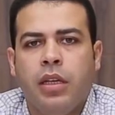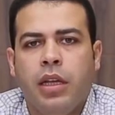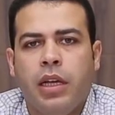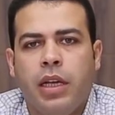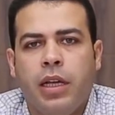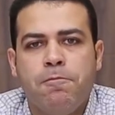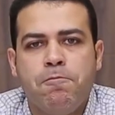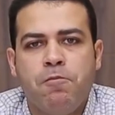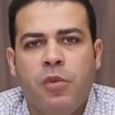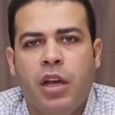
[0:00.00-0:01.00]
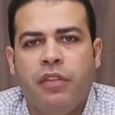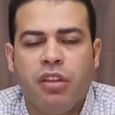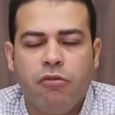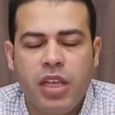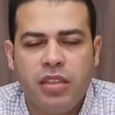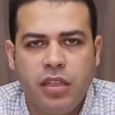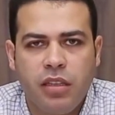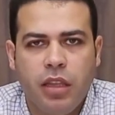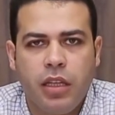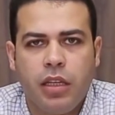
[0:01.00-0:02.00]
After we assess
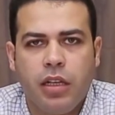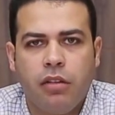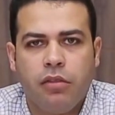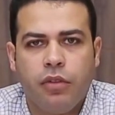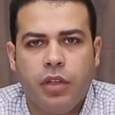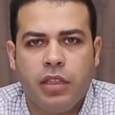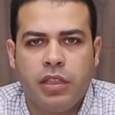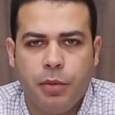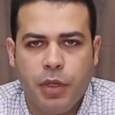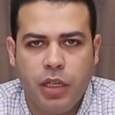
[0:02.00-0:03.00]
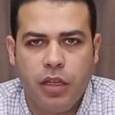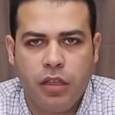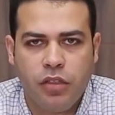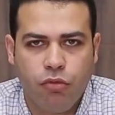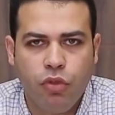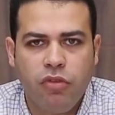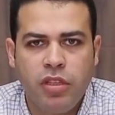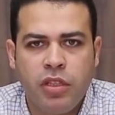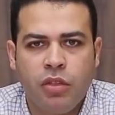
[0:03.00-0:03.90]
the stroke risk,